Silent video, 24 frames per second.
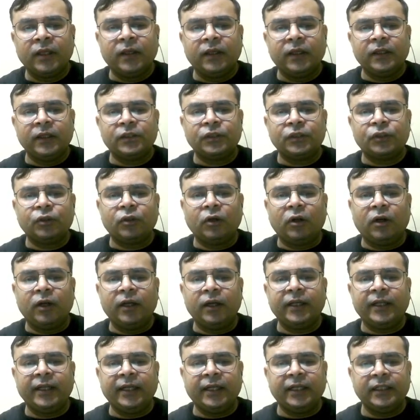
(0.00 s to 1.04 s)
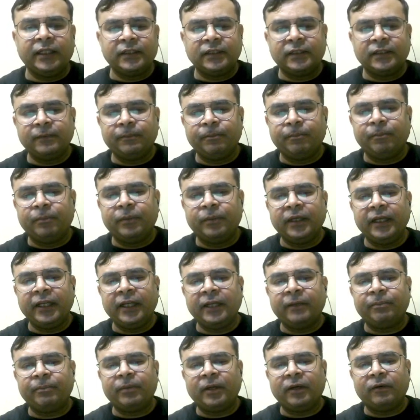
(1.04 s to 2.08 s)
is called as
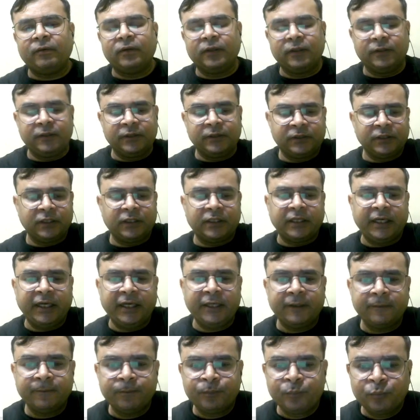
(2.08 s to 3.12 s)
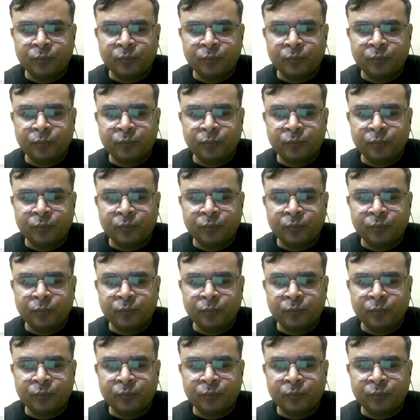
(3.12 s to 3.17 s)
brake power. Is it right?